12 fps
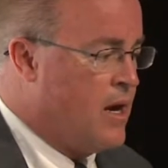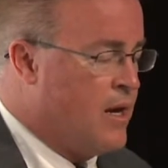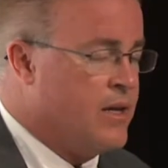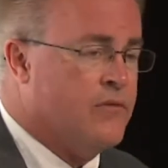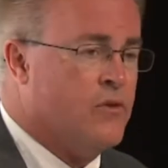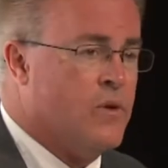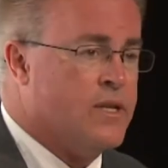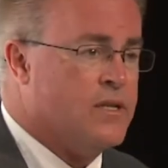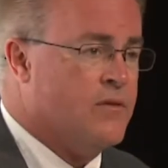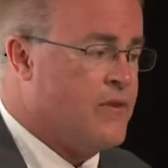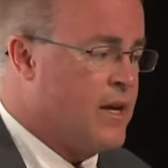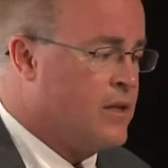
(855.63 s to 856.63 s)
influenza
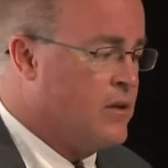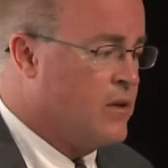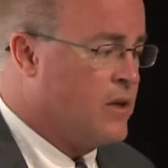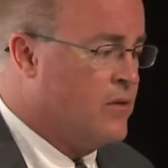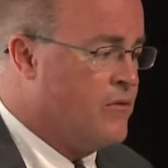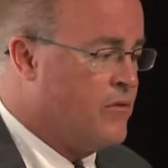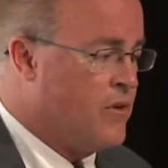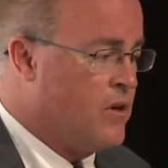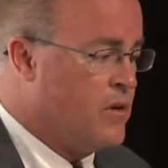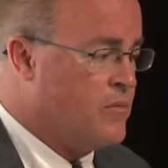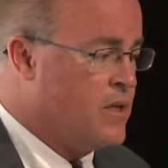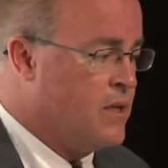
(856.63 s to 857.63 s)
infected or
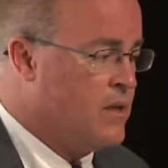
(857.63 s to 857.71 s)
confirmed